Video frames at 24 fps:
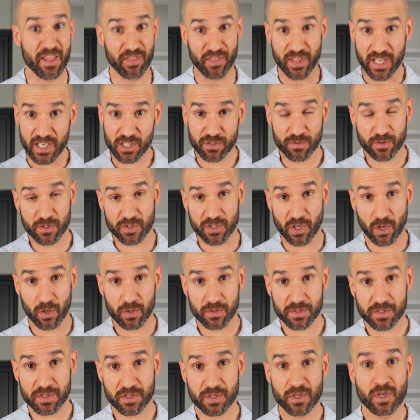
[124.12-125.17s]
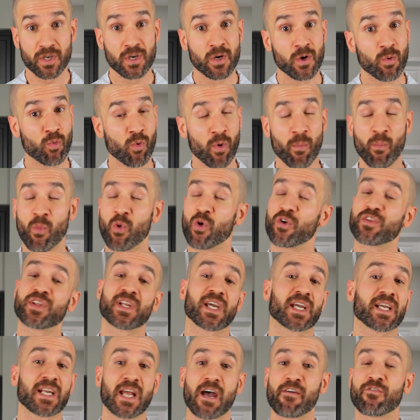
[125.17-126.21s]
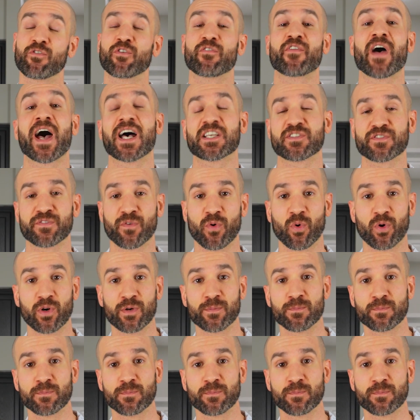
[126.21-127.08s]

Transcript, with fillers: and these results were more than I could ever have asked for.